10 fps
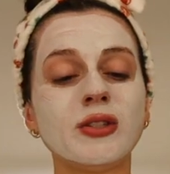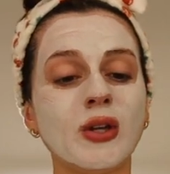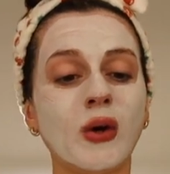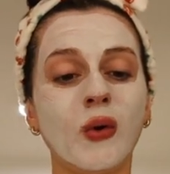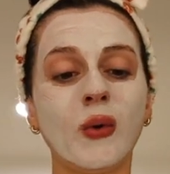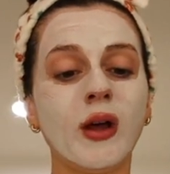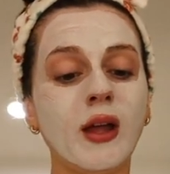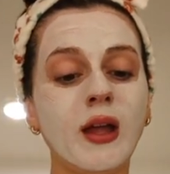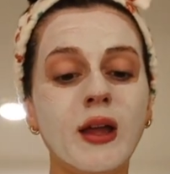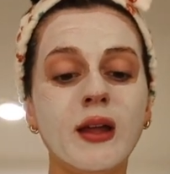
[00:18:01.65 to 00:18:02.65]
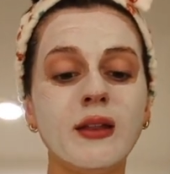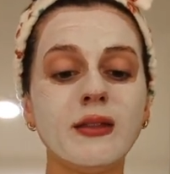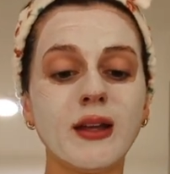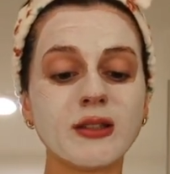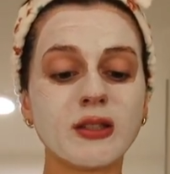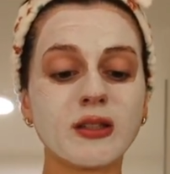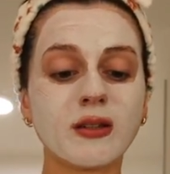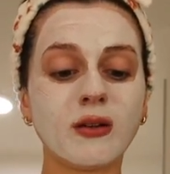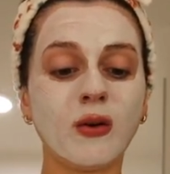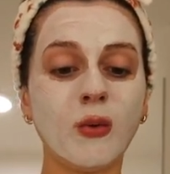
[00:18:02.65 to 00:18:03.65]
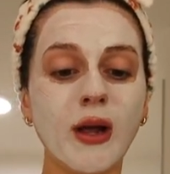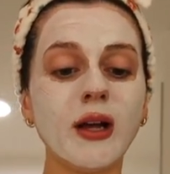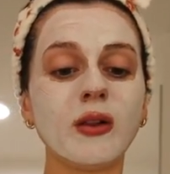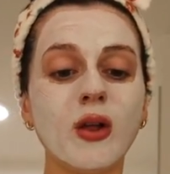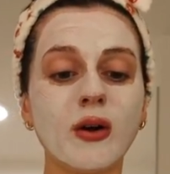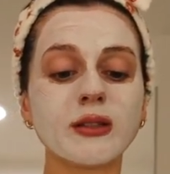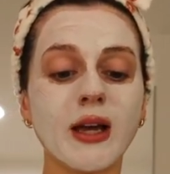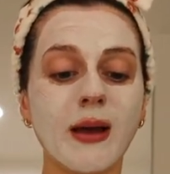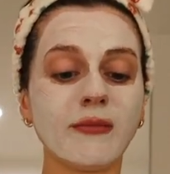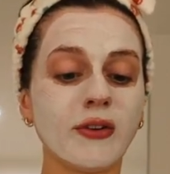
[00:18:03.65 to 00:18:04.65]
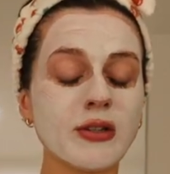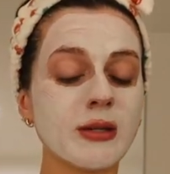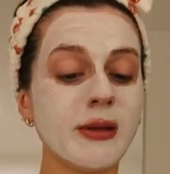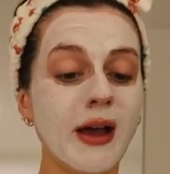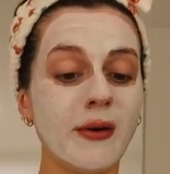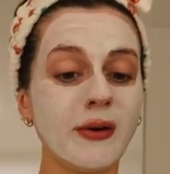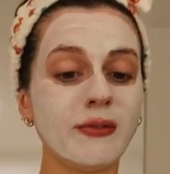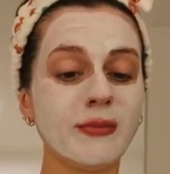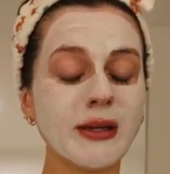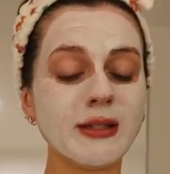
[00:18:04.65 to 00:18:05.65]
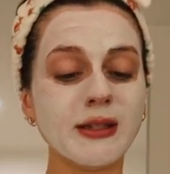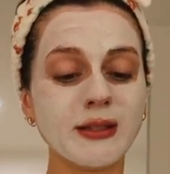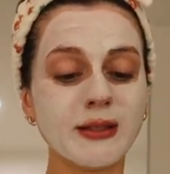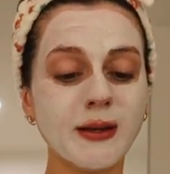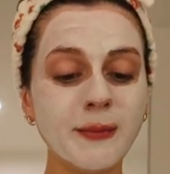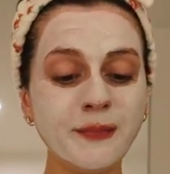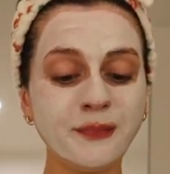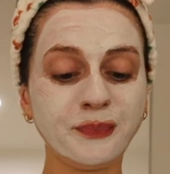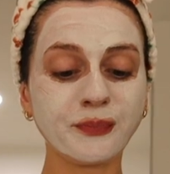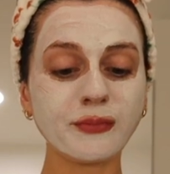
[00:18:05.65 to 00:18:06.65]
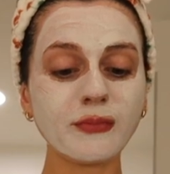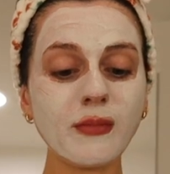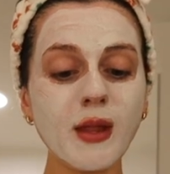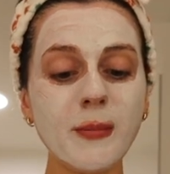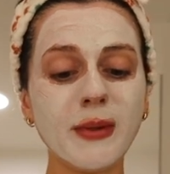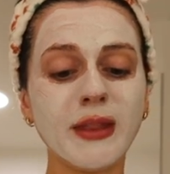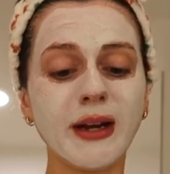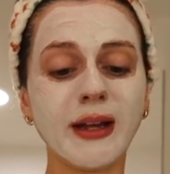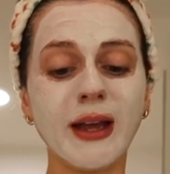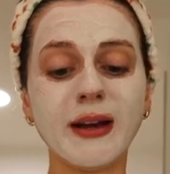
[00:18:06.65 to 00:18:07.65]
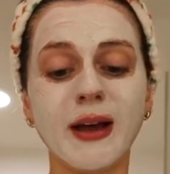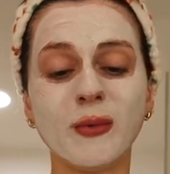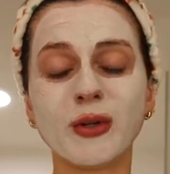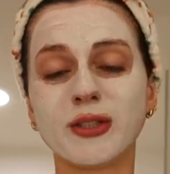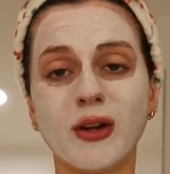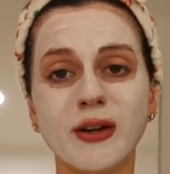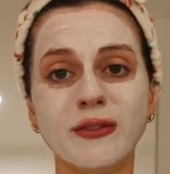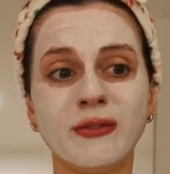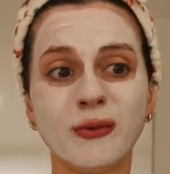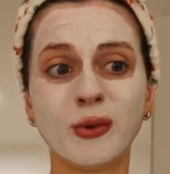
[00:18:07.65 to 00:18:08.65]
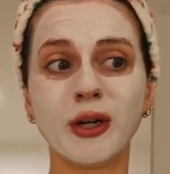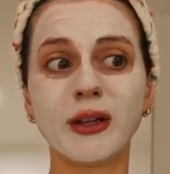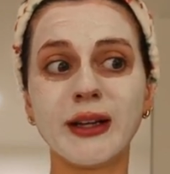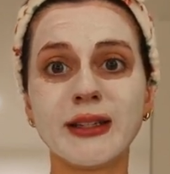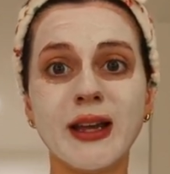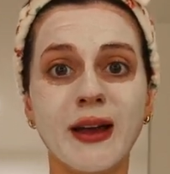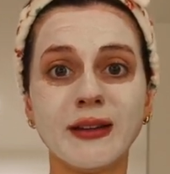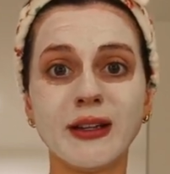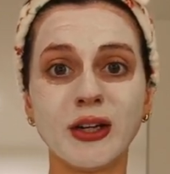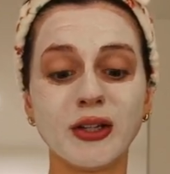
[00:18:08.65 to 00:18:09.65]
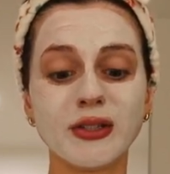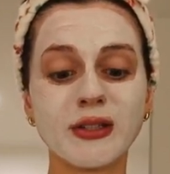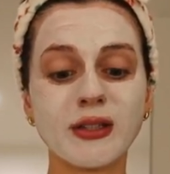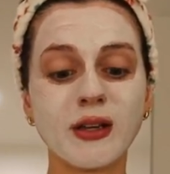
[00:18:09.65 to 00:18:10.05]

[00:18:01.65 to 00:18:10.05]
so that's quite a long time for it to be out of my system. But then again, I was on it for like 10 years.